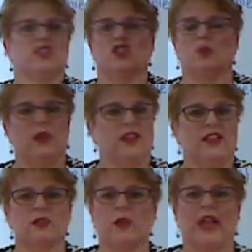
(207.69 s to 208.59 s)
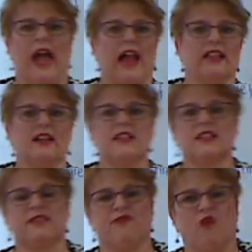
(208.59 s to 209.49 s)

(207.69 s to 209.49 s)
doing things with colours,